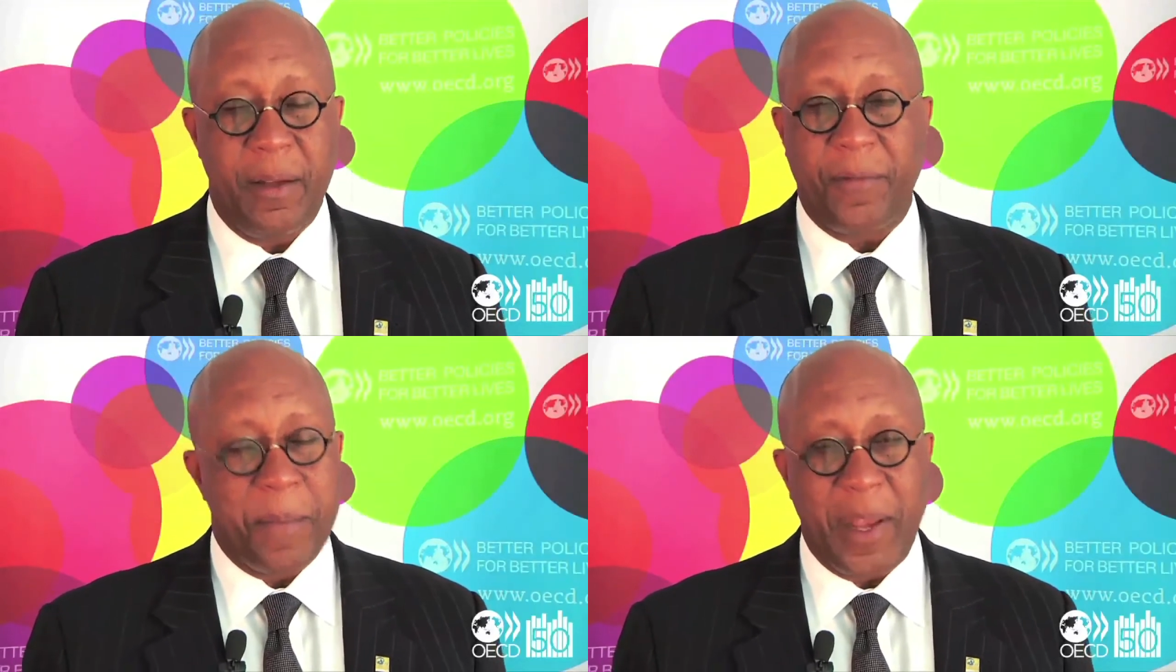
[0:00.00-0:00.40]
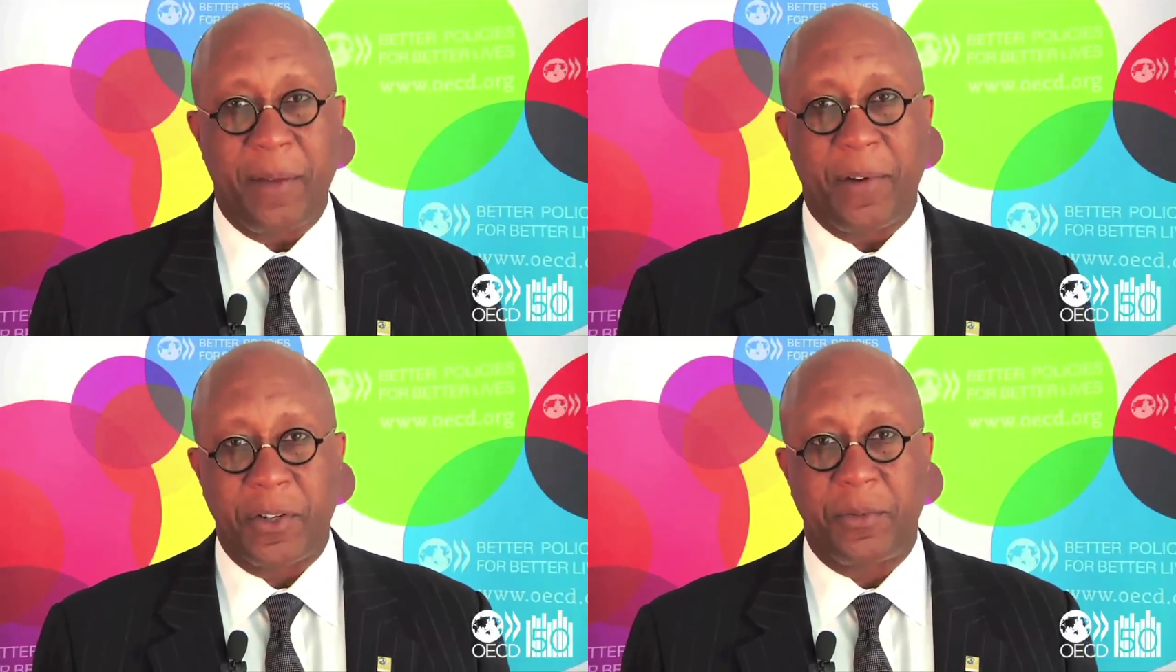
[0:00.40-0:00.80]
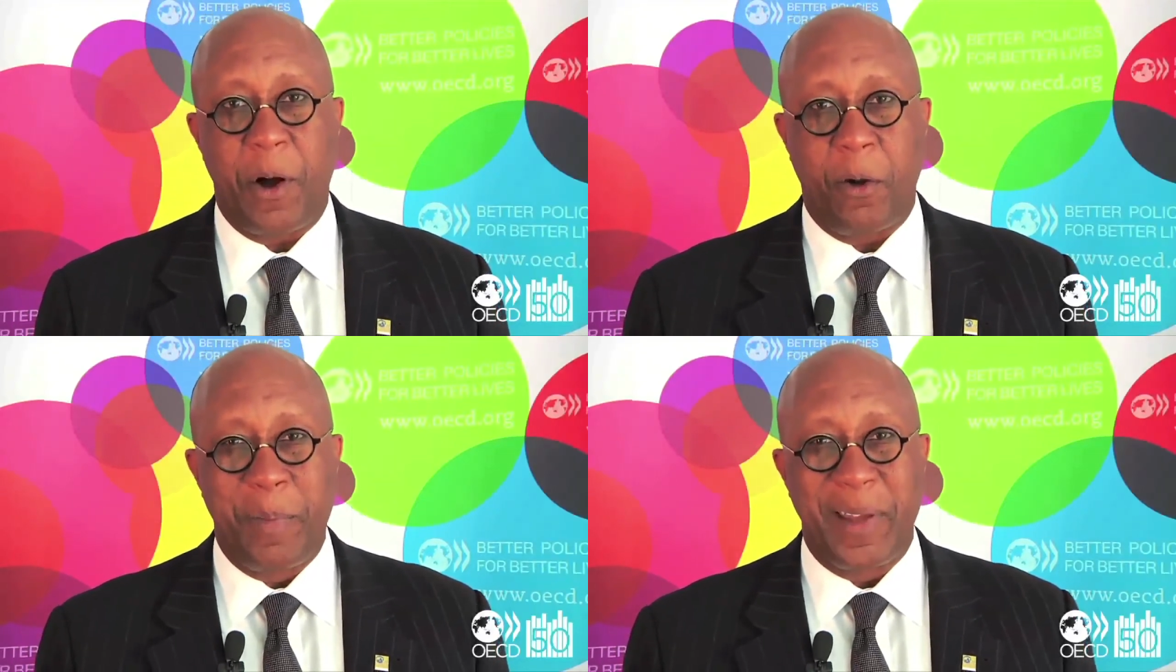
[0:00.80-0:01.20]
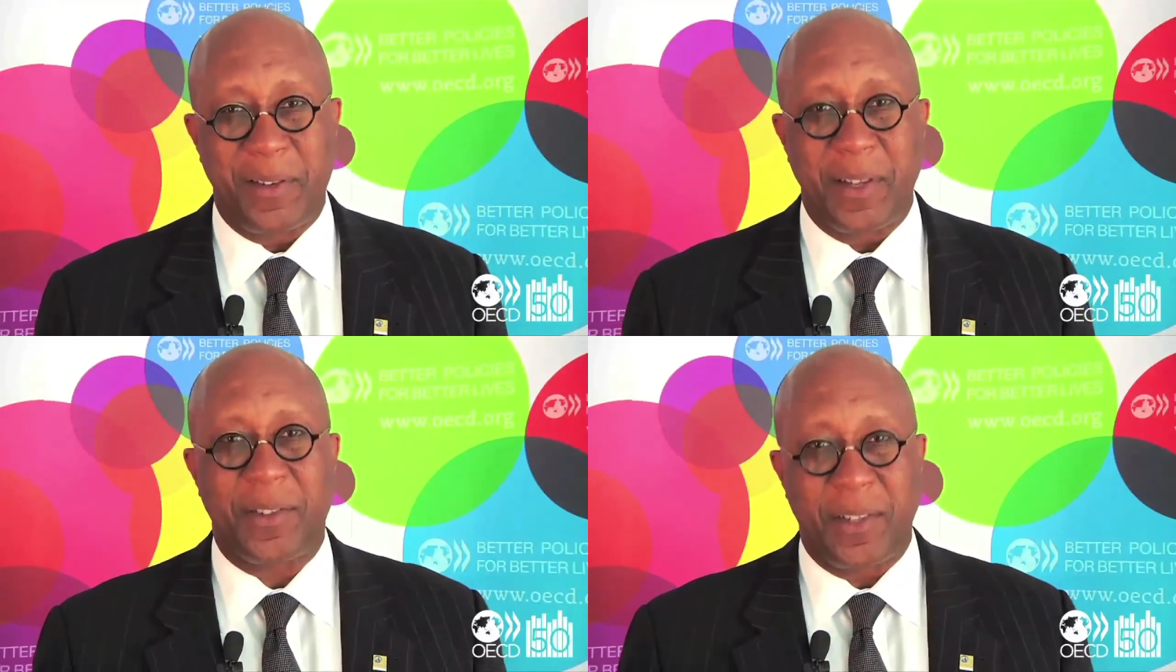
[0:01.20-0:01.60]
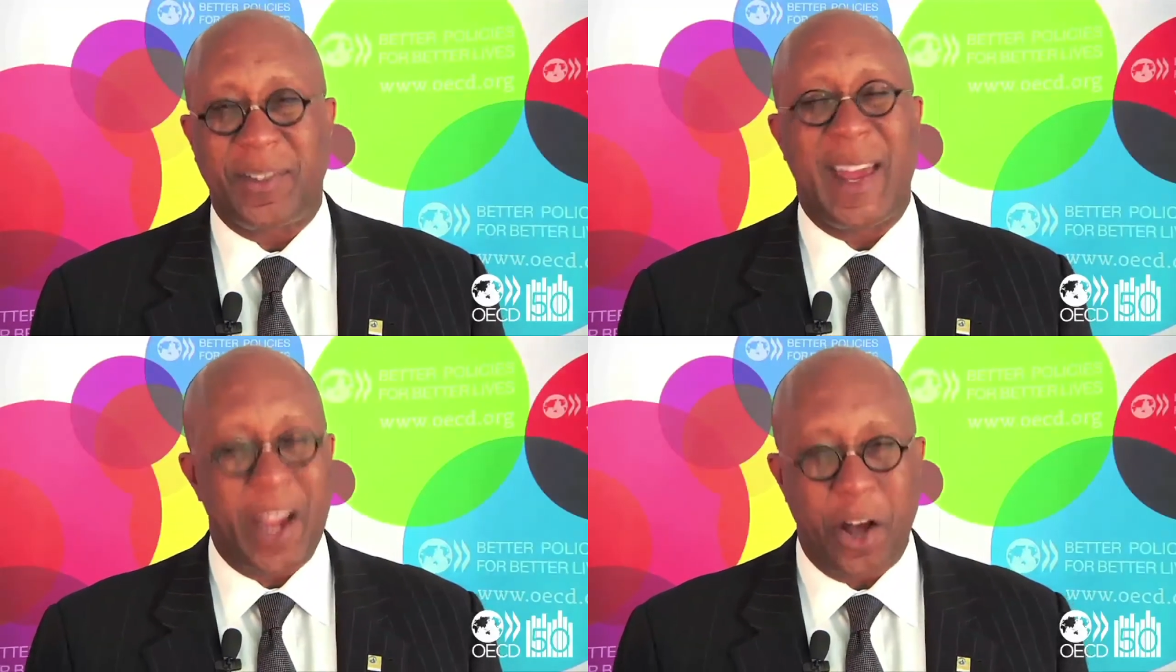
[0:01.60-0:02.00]
For many of our small businesses,
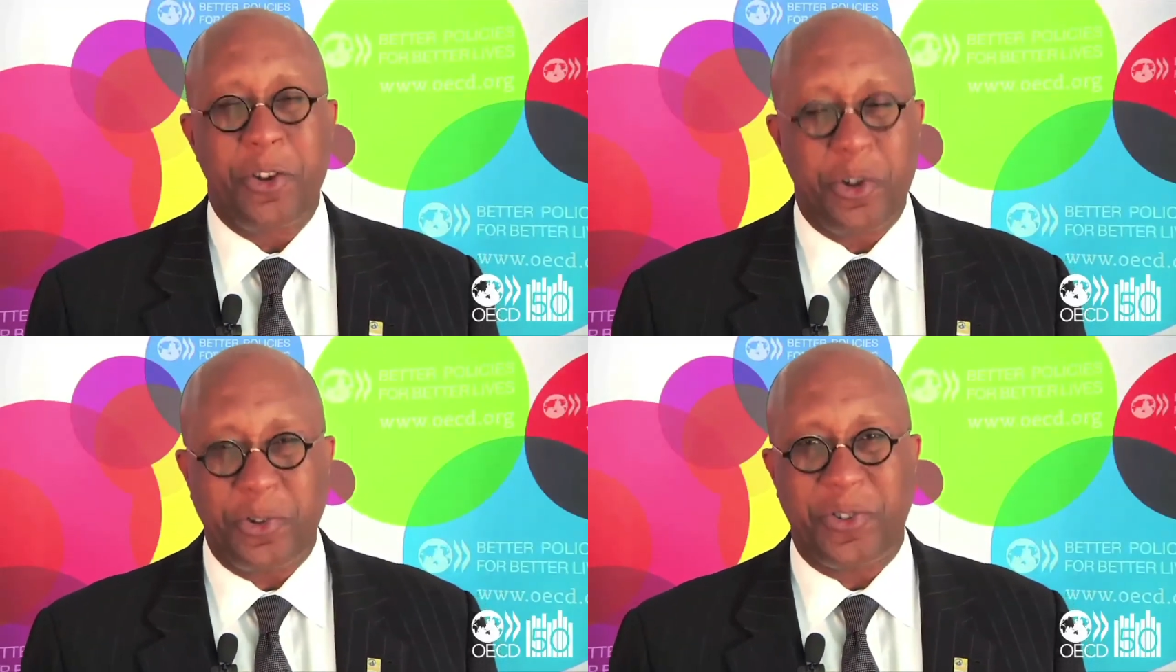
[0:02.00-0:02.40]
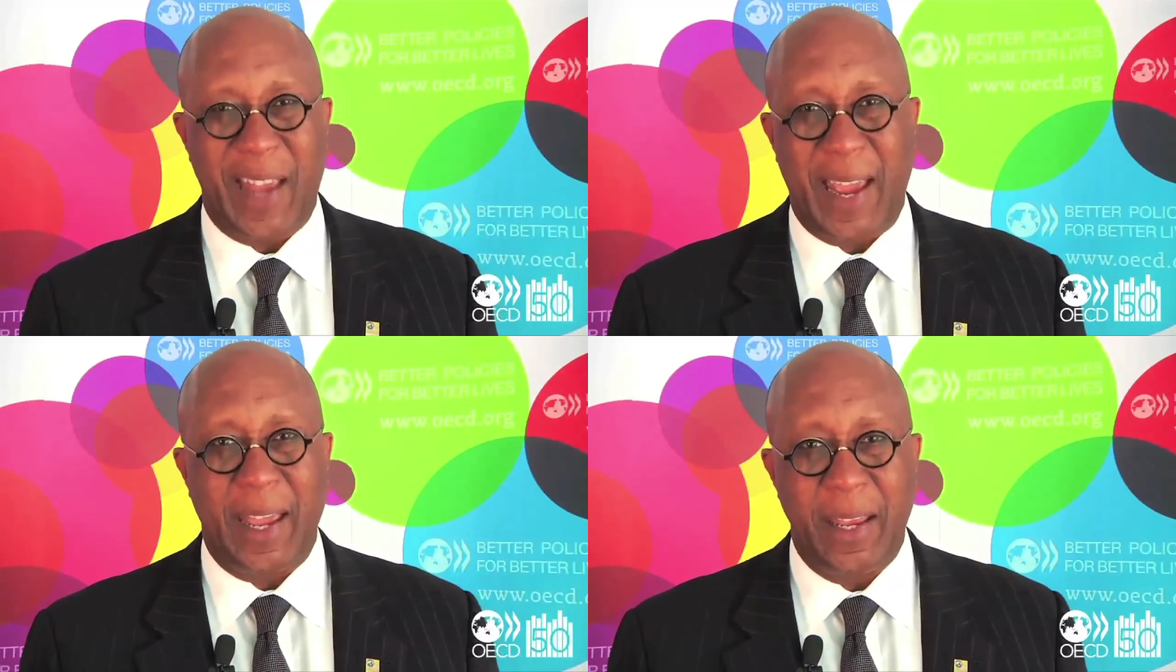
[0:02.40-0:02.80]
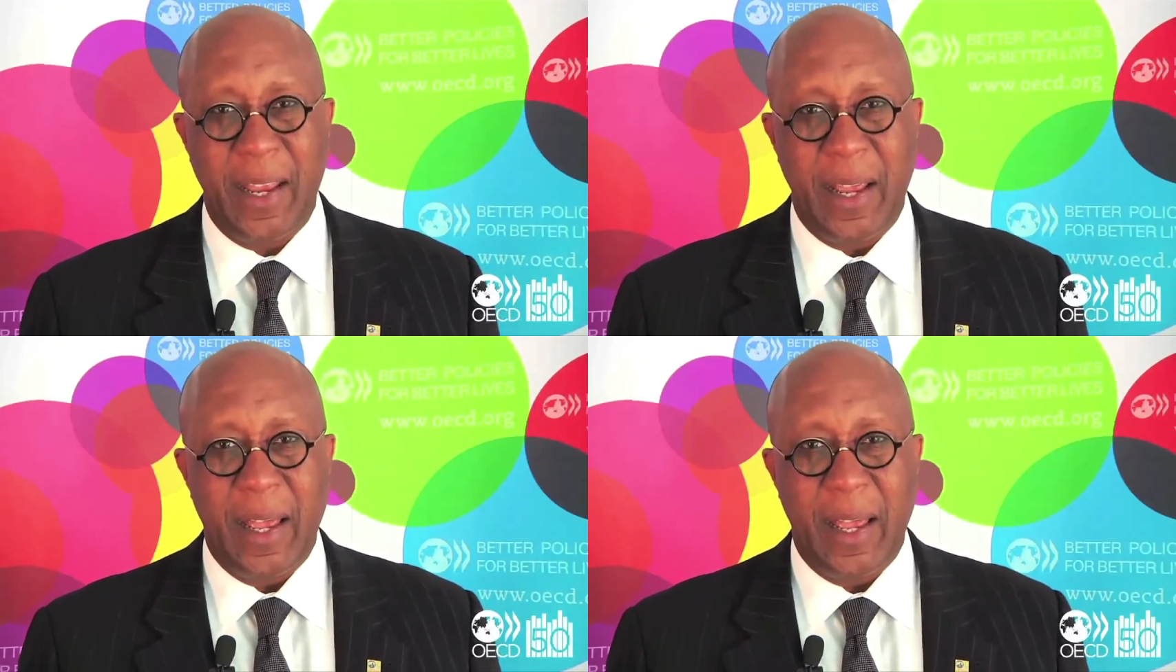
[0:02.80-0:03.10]
they understand